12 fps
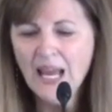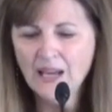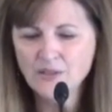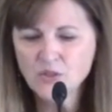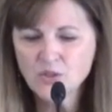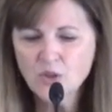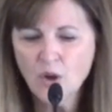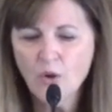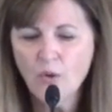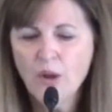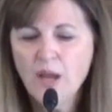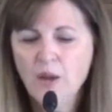And
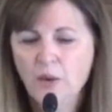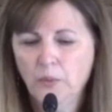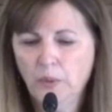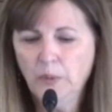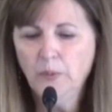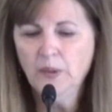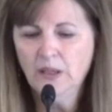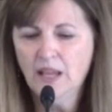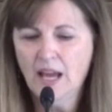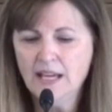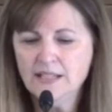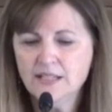so we
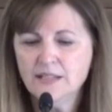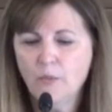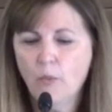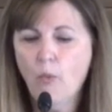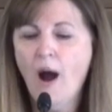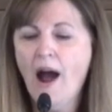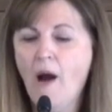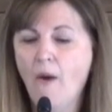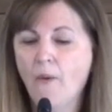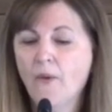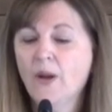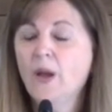realize, wow,
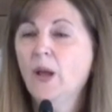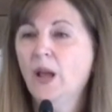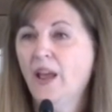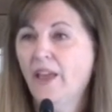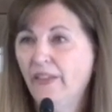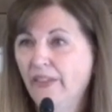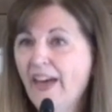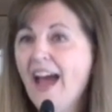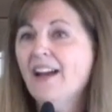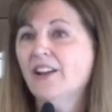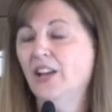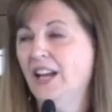
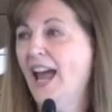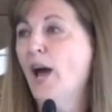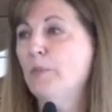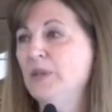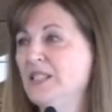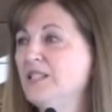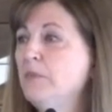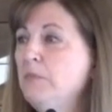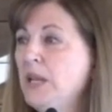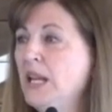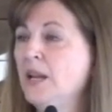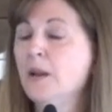that could happen to
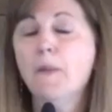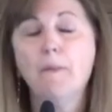me.